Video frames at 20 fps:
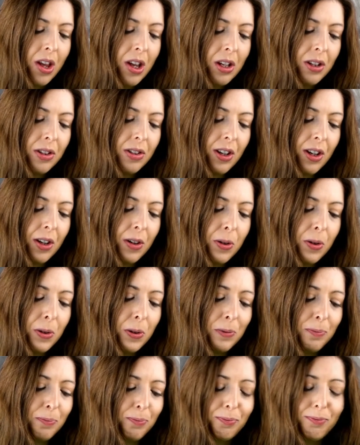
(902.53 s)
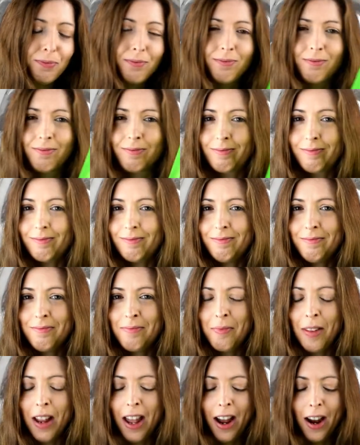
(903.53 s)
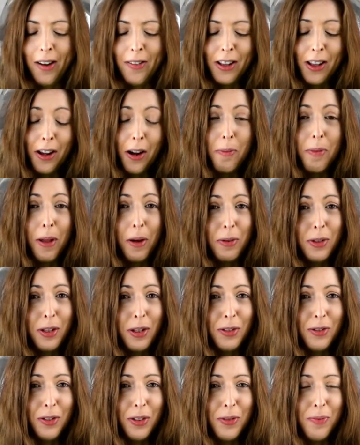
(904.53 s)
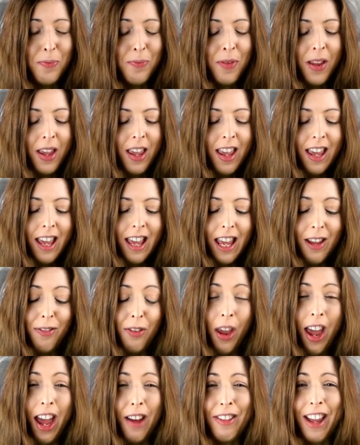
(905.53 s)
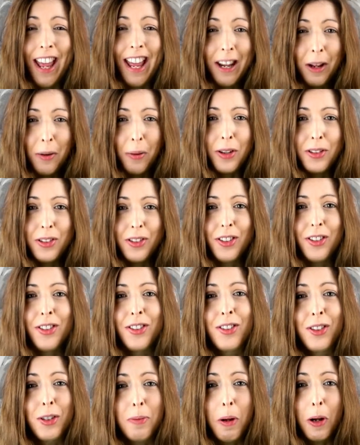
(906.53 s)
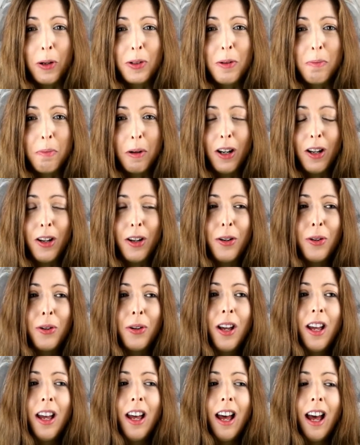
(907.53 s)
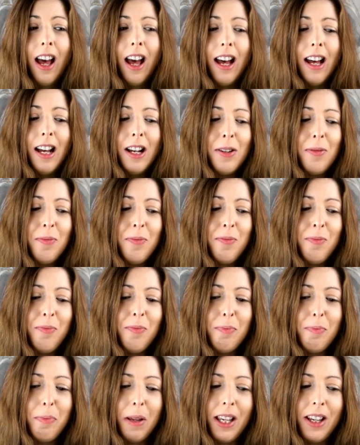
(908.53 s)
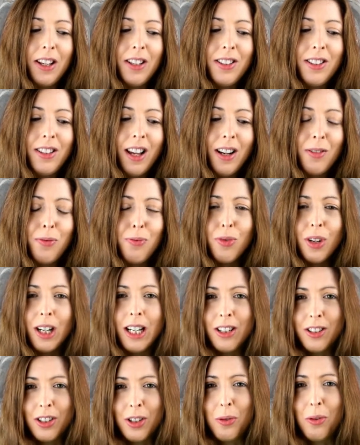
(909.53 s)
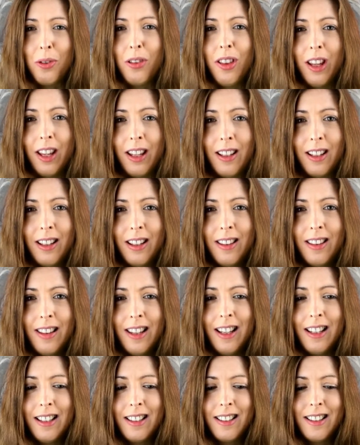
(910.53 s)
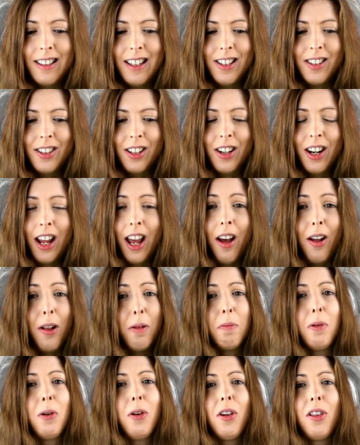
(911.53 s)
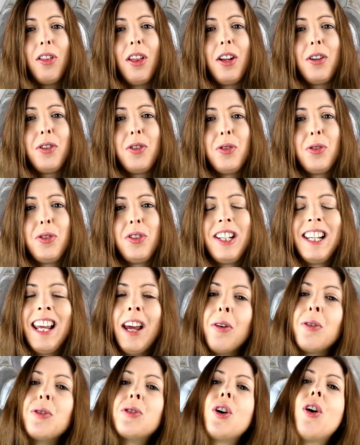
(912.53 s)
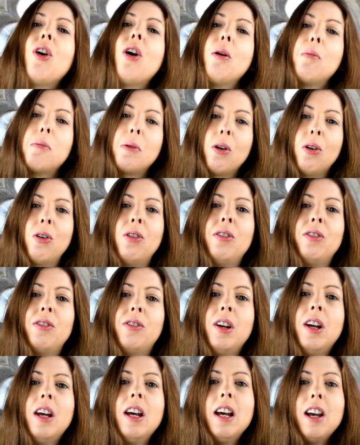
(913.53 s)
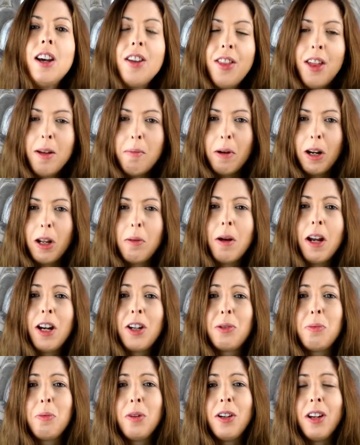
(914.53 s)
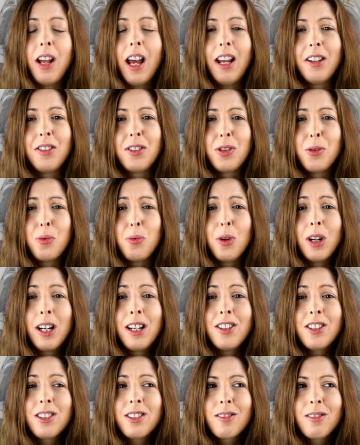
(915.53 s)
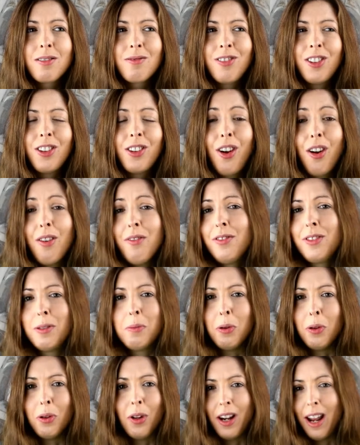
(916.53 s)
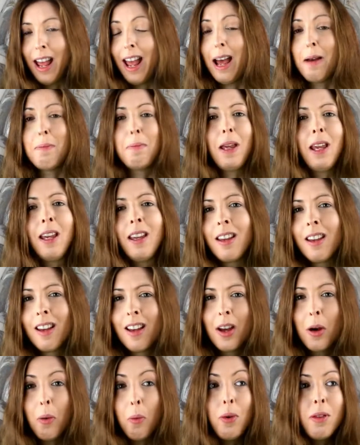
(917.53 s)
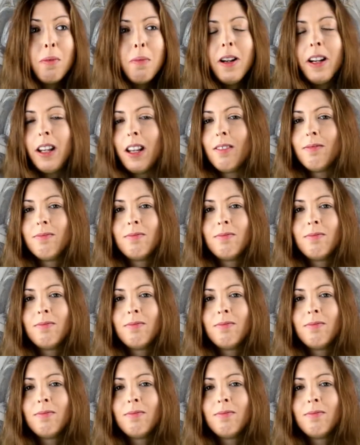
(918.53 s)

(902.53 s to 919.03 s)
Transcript: So I really hope that was useful. If you have any questions, just post them below, because I really do think that this could help Earth Angels to get on top of their money management and to really just feel comfortable and happy with money.